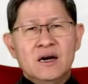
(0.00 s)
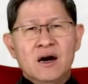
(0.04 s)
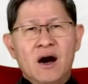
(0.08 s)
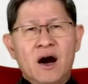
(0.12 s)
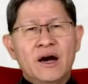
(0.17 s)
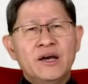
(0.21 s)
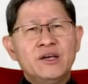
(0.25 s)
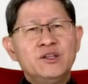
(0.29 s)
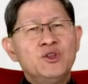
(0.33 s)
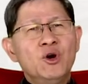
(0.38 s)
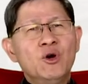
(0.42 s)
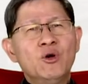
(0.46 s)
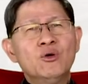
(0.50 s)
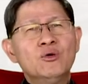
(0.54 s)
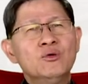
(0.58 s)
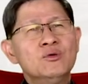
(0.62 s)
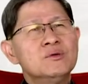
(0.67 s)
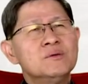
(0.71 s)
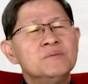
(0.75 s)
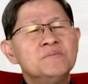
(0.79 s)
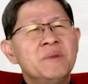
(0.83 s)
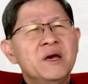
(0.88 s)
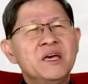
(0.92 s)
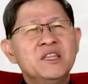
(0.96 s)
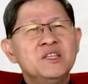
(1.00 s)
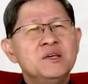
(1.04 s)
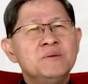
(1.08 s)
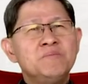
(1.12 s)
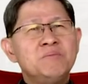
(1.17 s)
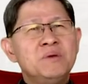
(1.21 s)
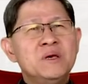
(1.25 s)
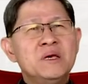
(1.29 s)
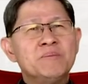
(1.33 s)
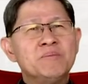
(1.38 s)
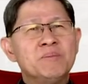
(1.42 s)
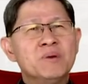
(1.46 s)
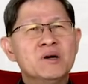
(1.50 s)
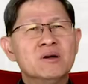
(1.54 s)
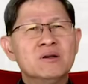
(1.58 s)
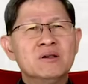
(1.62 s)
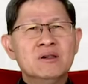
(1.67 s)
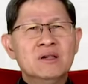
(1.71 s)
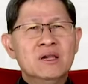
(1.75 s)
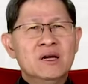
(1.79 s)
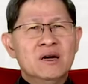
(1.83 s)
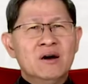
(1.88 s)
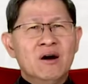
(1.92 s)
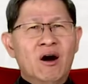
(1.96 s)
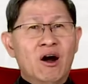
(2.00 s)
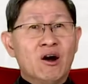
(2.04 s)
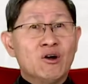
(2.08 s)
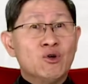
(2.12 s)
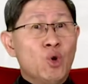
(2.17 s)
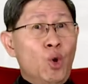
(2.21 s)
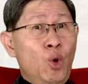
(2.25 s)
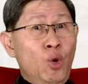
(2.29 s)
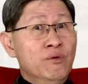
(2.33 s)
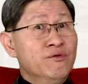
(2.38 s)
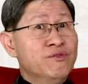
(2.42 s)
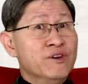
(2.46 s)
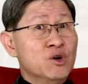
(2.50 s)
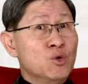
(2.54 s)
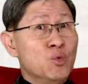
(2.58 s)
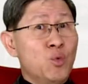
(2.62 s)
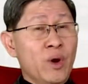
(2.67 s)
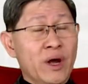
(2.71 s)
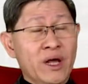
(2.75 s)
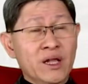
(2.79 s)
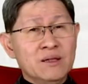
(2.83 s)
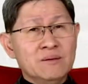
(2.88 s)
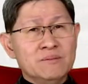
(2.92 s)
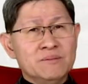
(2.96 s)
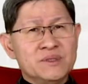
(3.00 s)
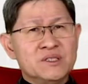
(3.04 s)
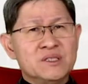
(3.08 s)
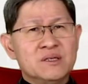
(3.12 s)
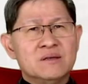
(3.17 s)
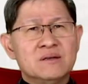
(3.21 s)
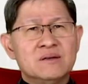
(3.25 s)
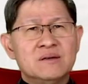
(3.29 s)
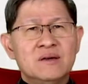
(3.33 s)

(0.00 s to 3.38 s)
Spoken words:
I know many people are overwhelmed